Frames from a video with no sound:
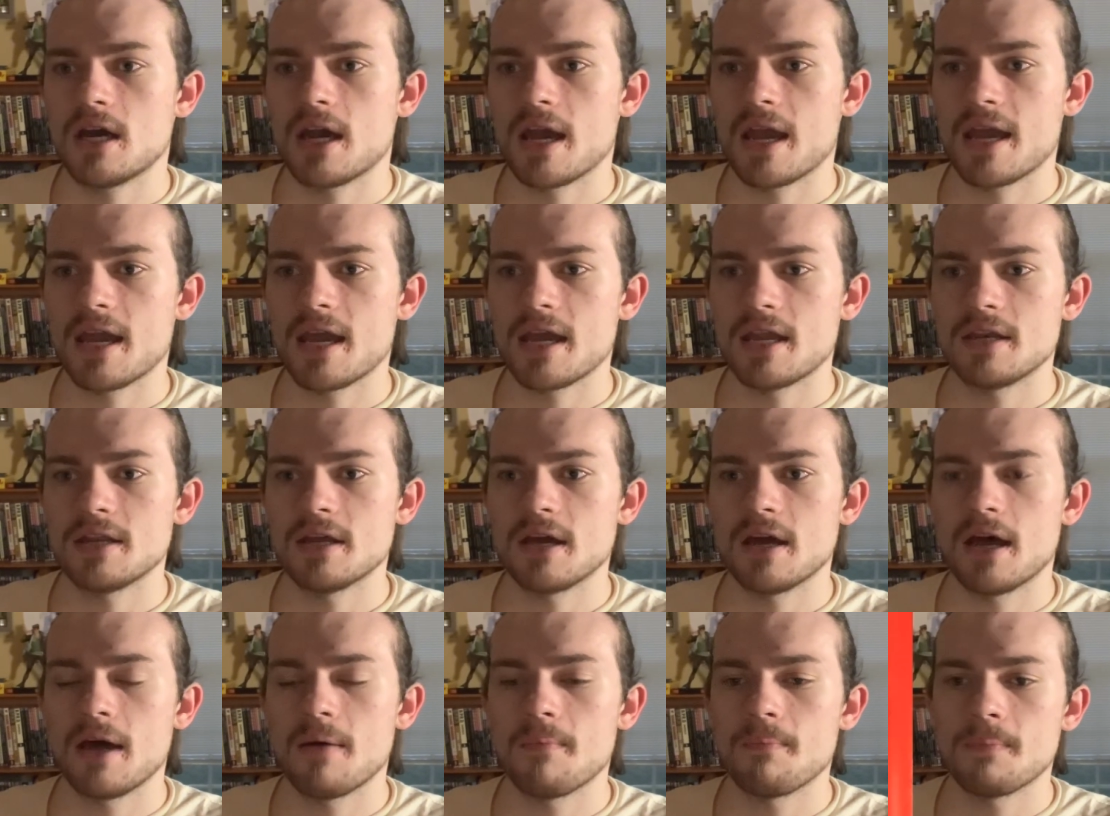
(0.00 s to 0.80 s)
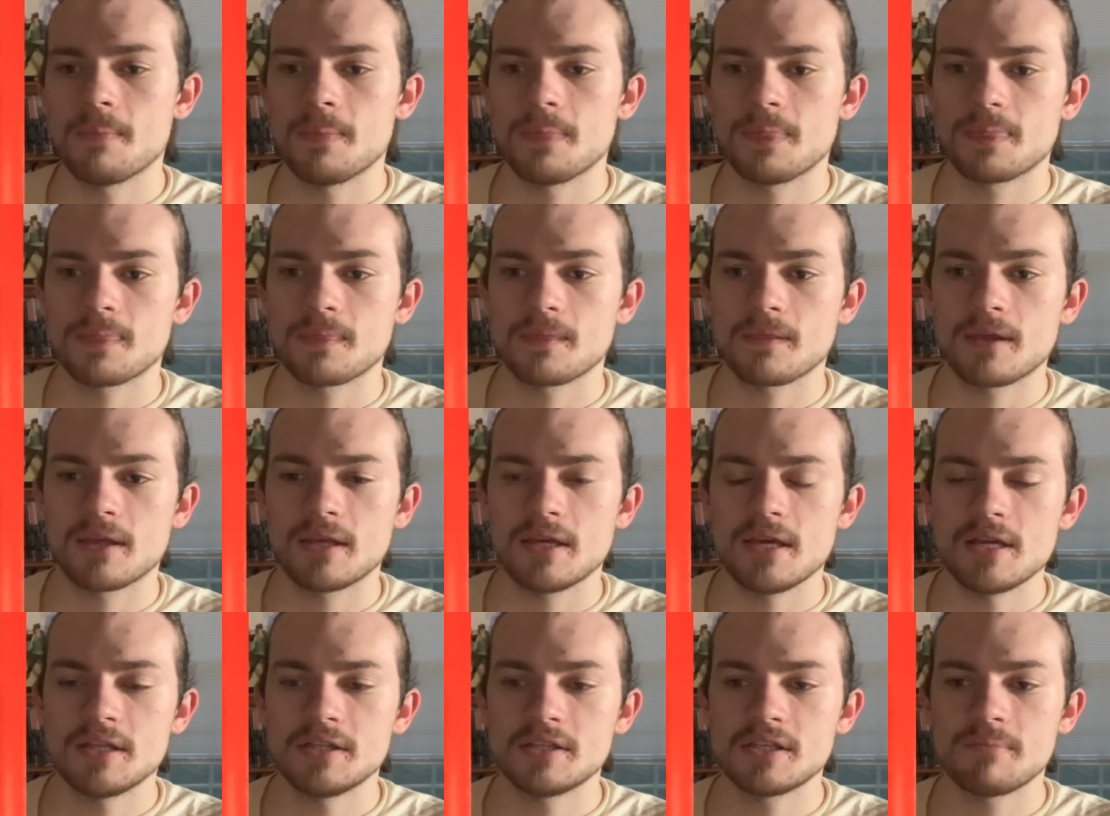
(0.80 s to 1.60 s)
And
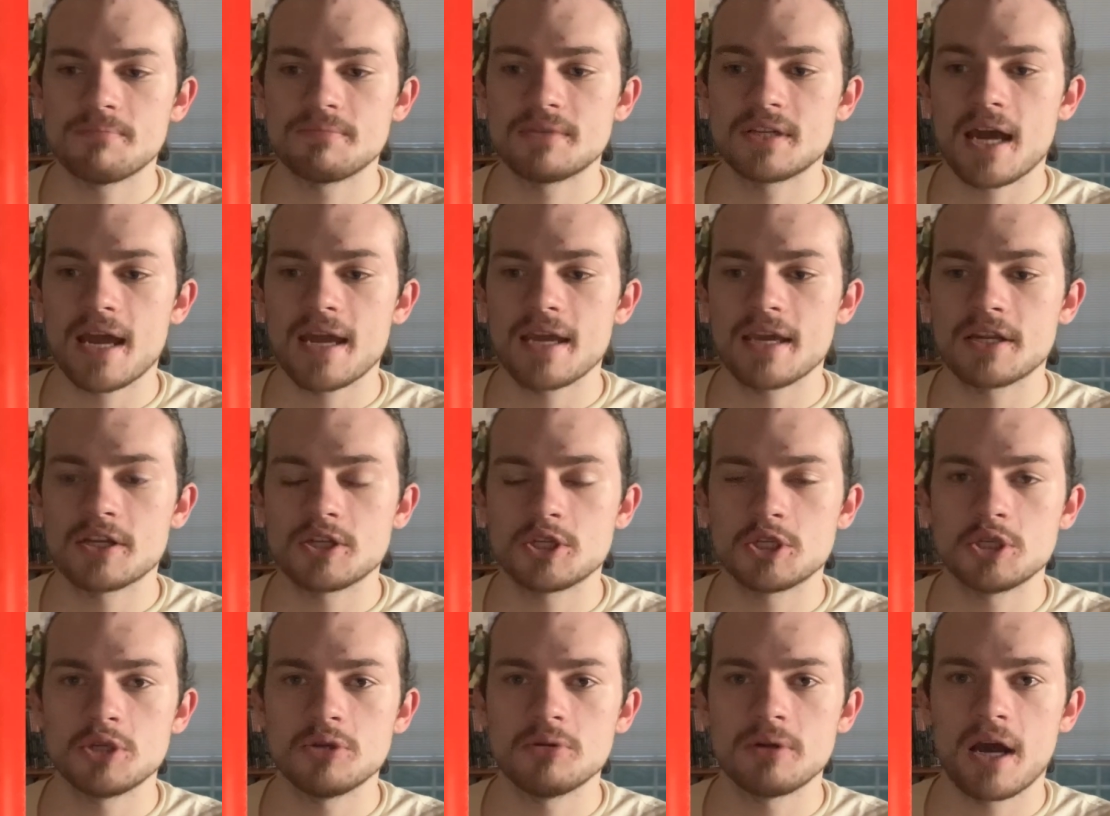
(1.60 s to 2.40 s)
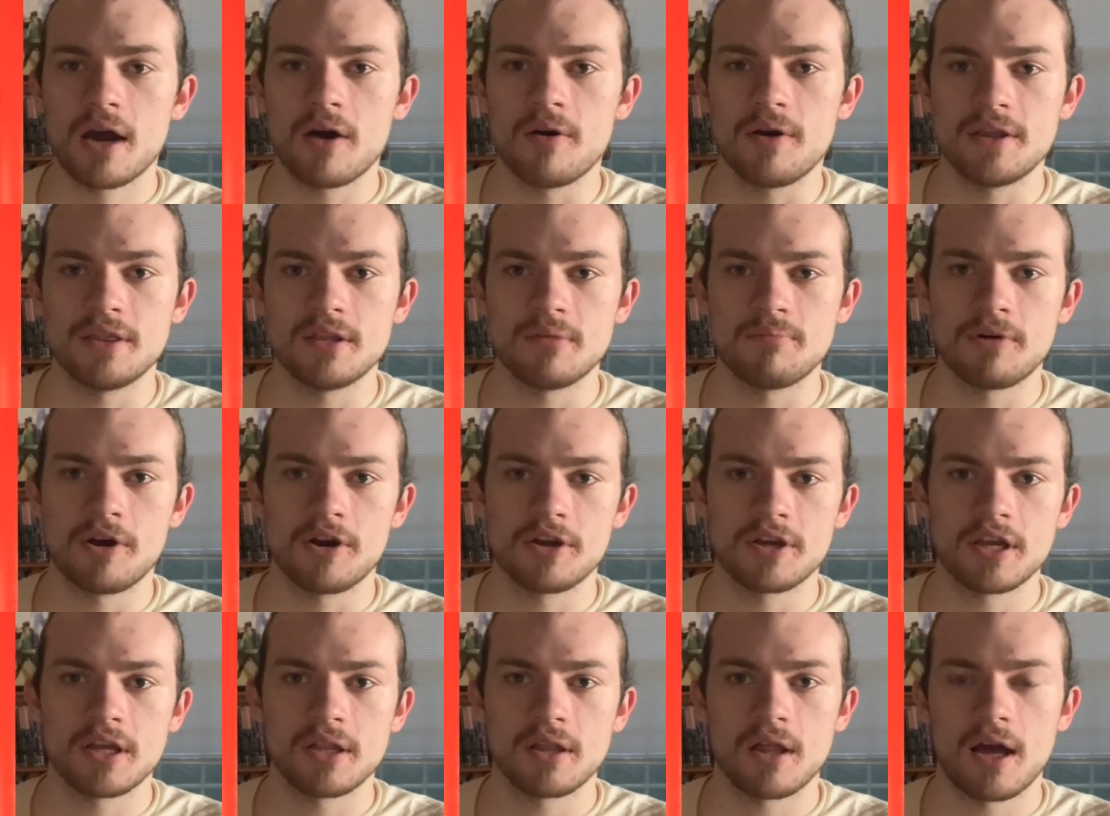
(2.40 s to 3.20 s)
he ends up dying in a shootout in the
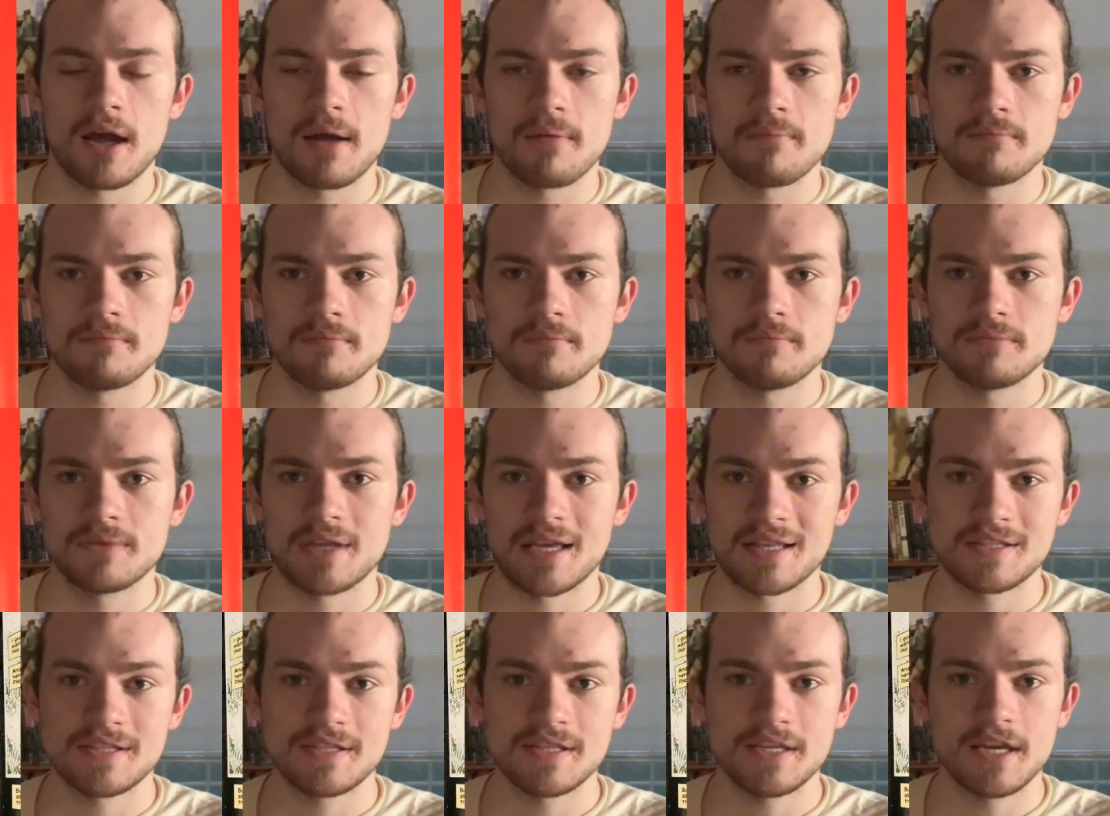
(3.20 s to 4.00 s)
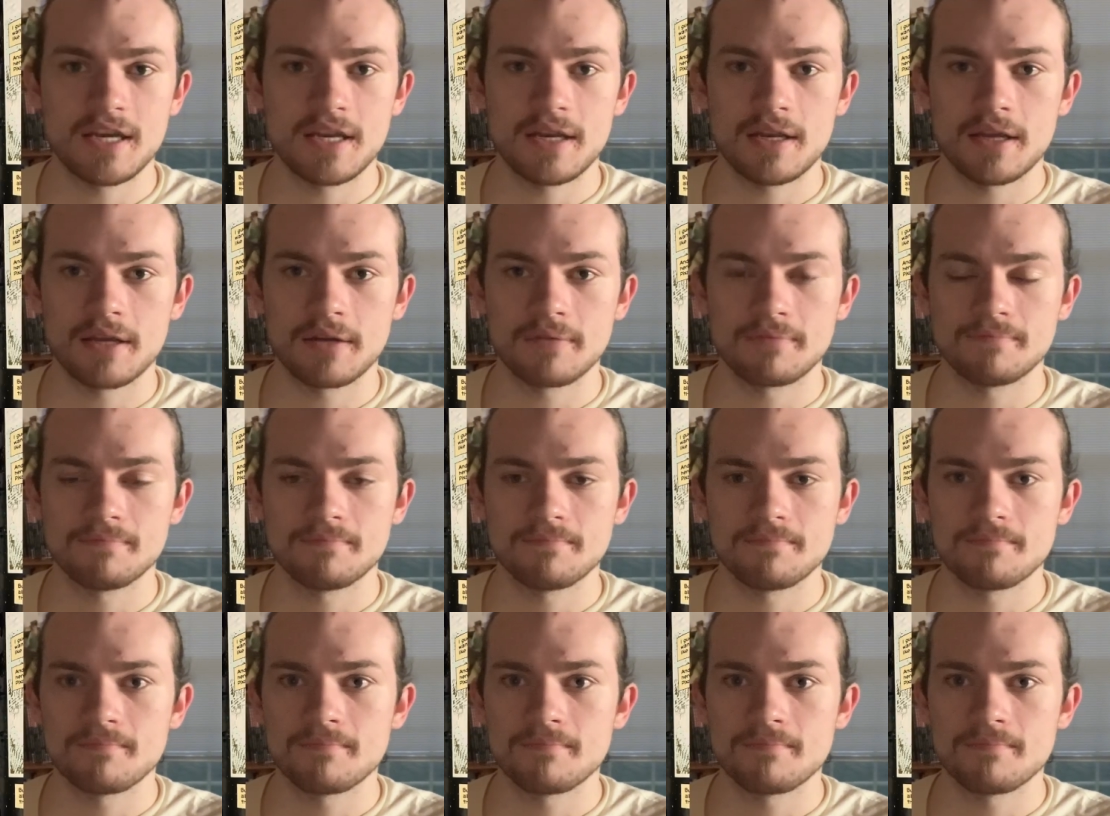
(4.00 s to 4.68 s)
parking lot. That's the ending.